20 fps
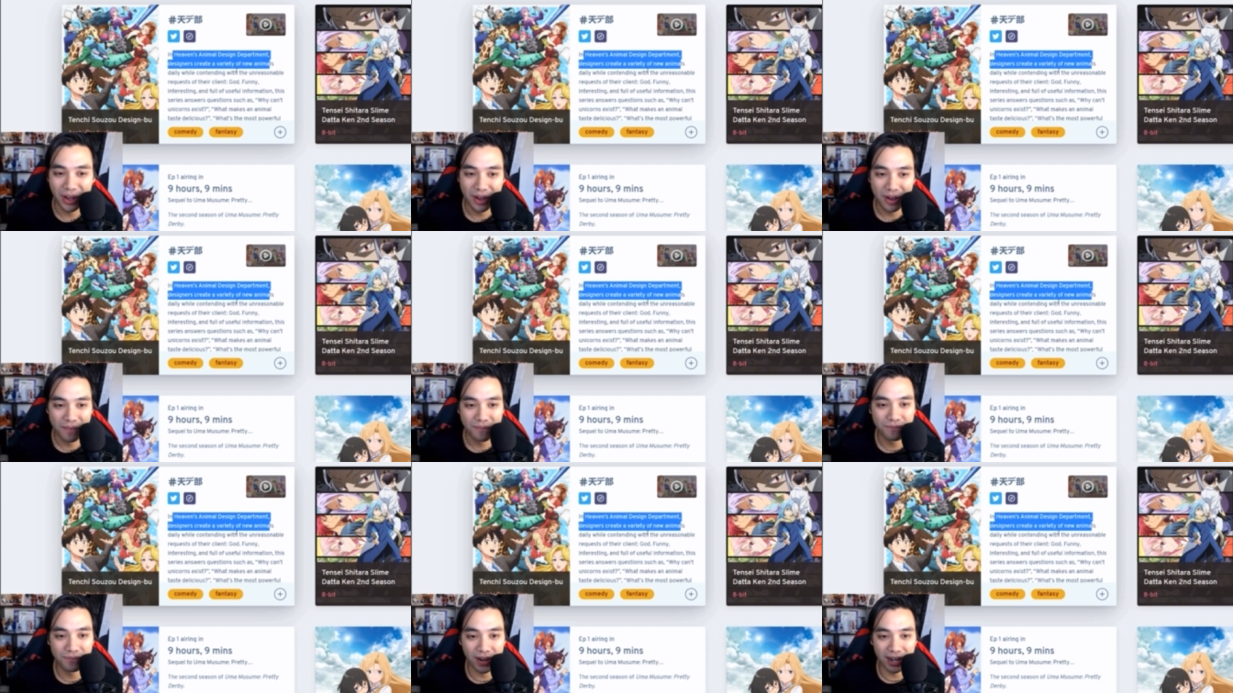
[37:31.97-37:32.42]

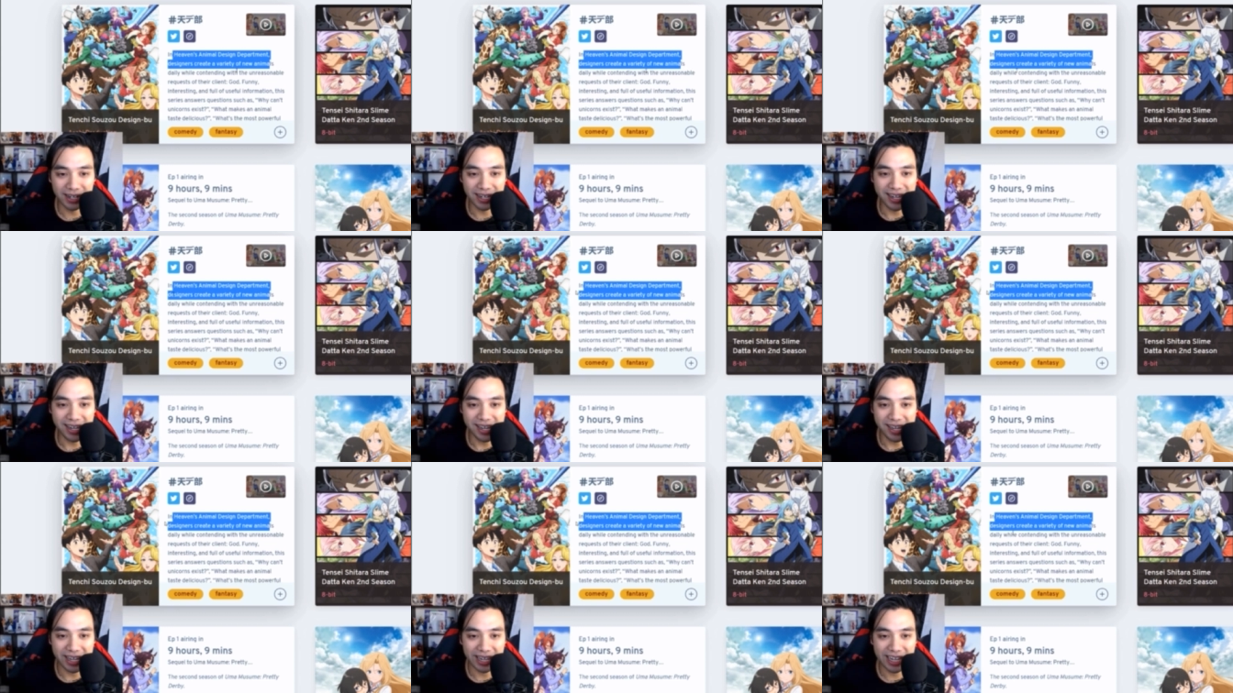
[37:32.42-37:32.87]

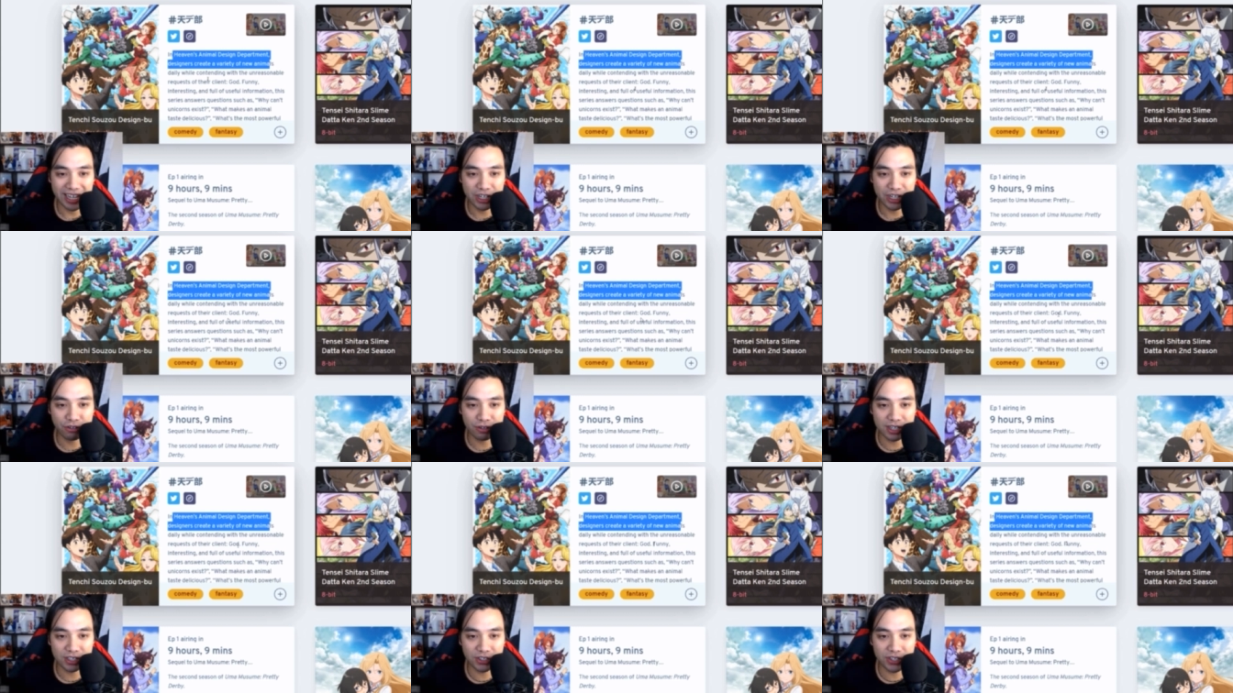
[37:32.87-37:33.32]
Funny,
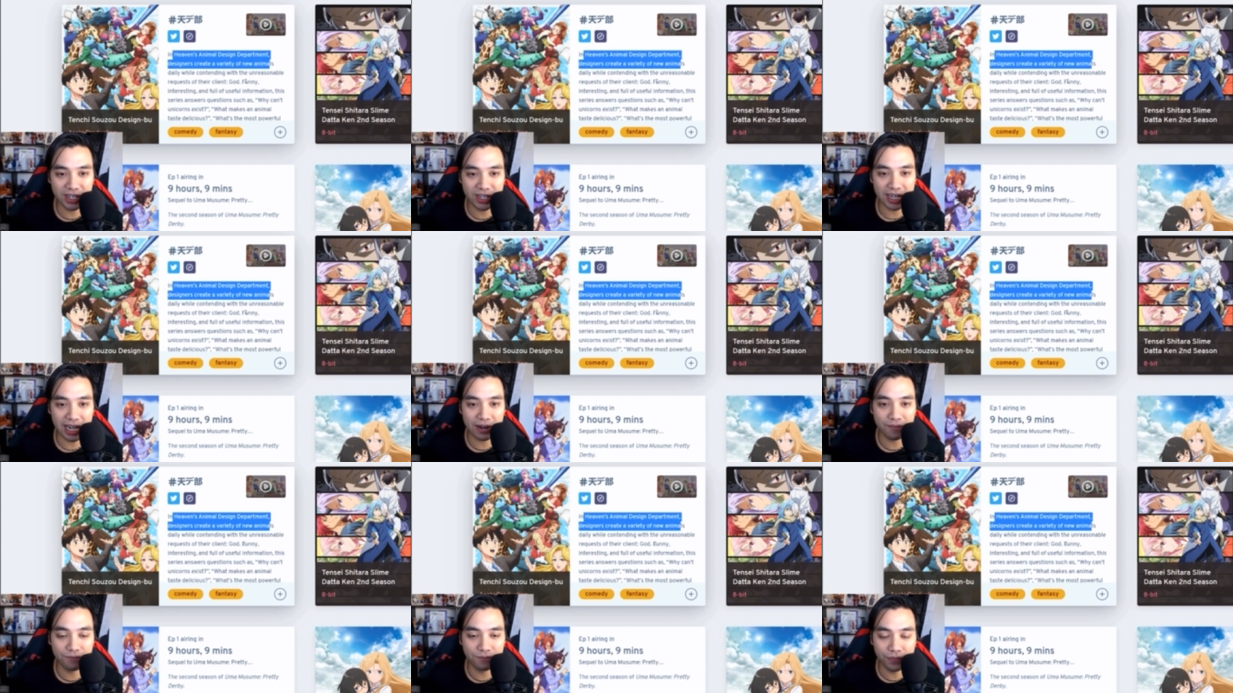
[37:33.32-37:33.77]
interesting,
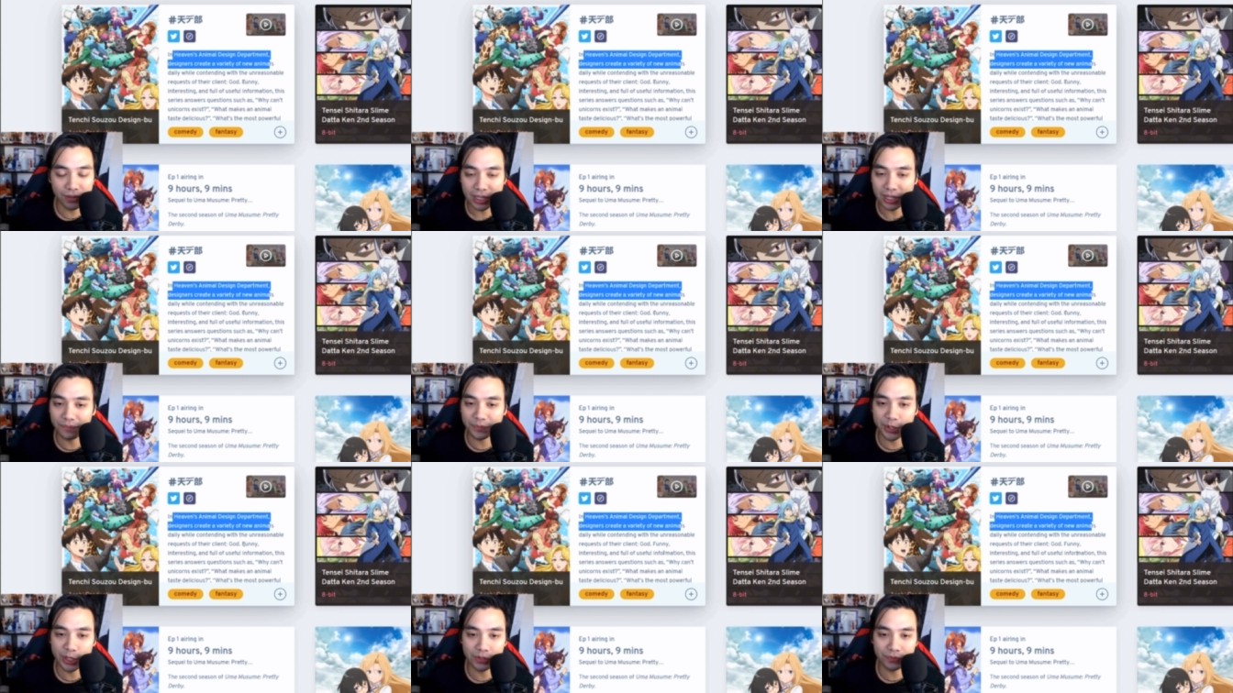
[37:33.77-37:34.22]
and full
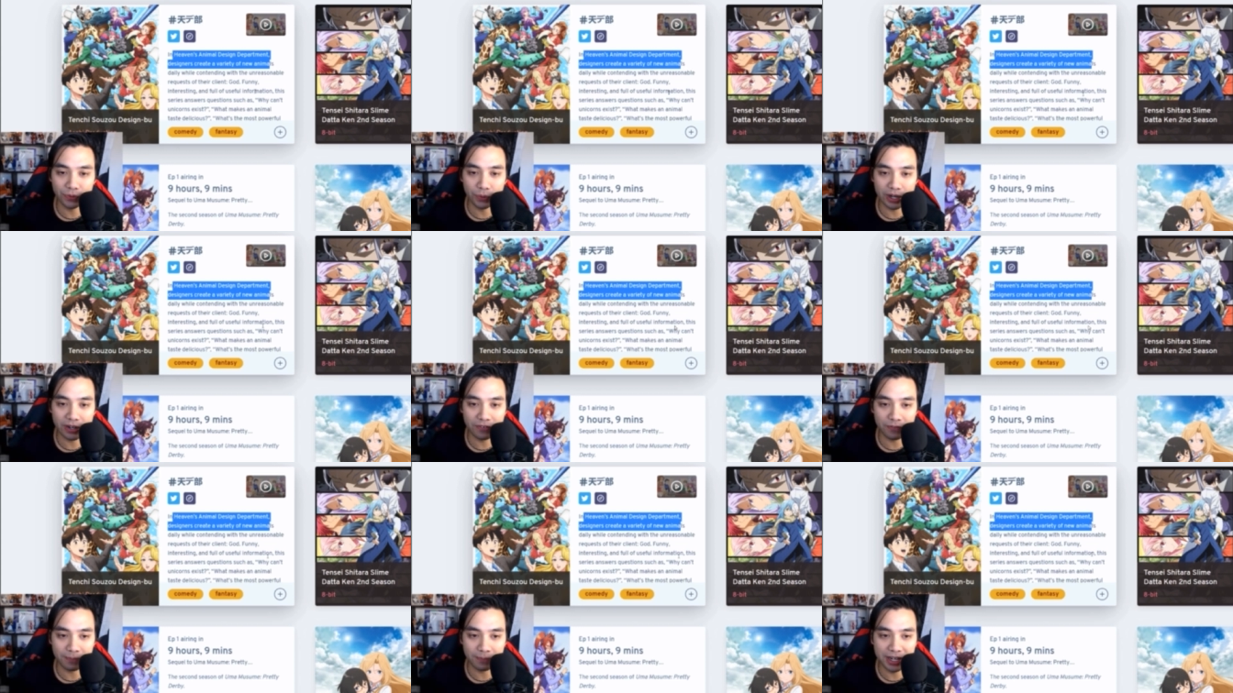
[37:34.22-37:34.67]
of useful
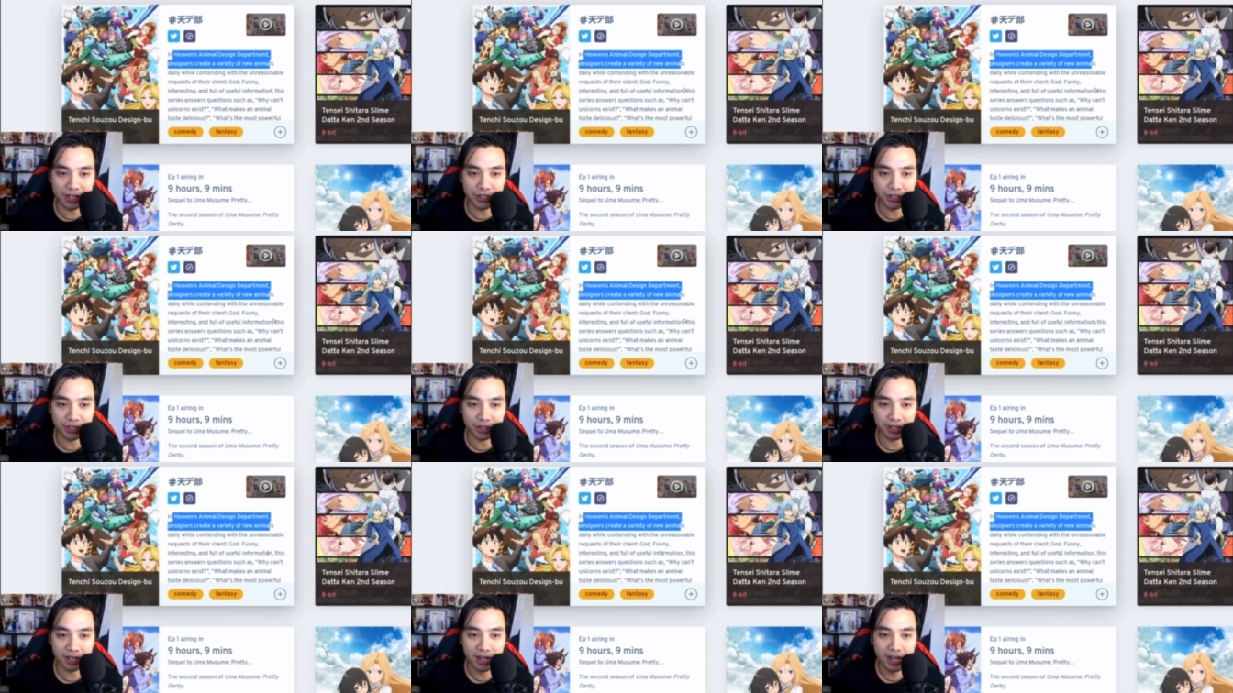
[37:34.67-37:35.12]

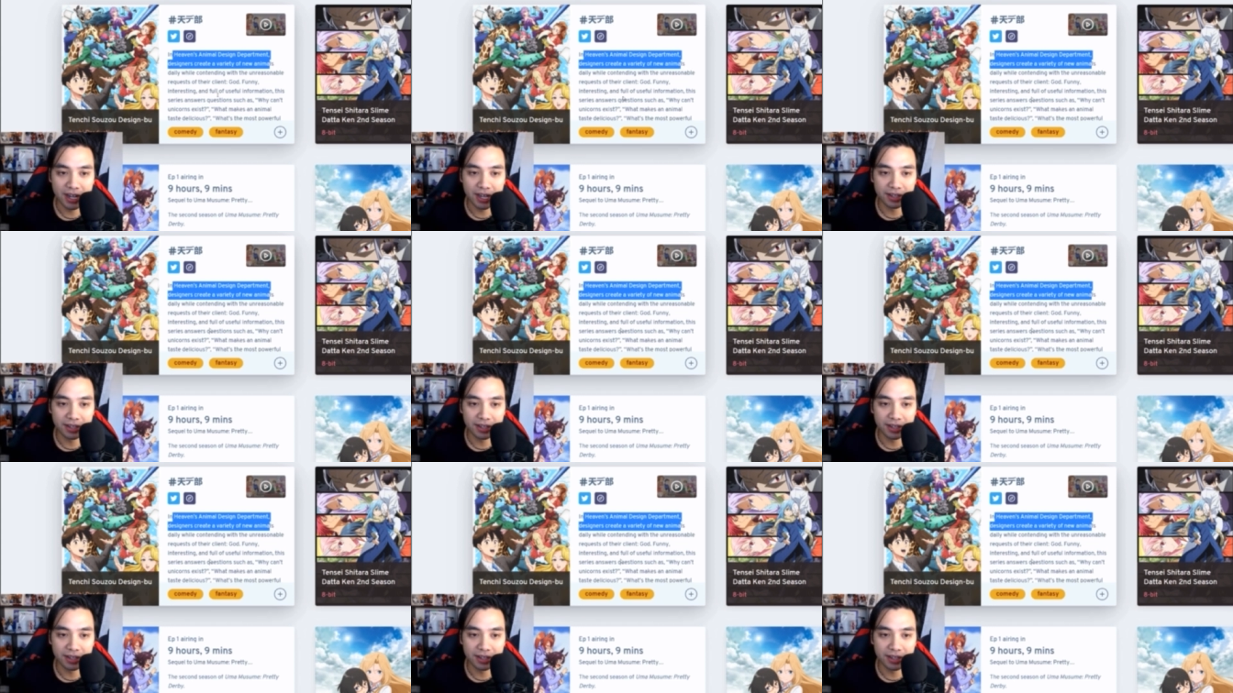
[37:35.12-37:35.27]
information,